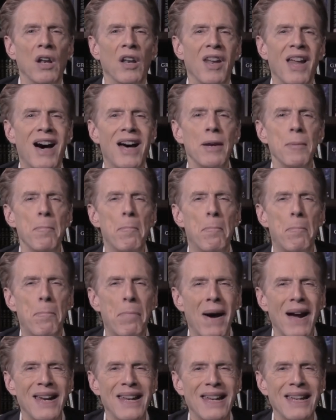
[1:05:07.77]

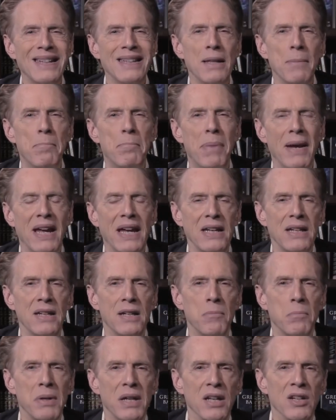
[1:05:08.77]
not biting the
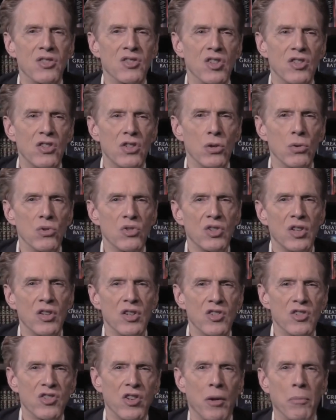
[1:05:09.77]
bait and being seduced
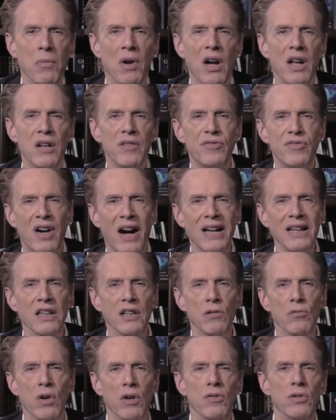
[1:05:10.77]
into some kind of
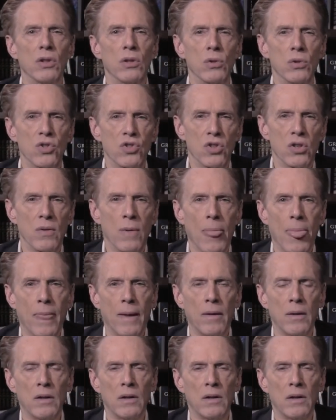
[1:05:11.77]
violent revolution,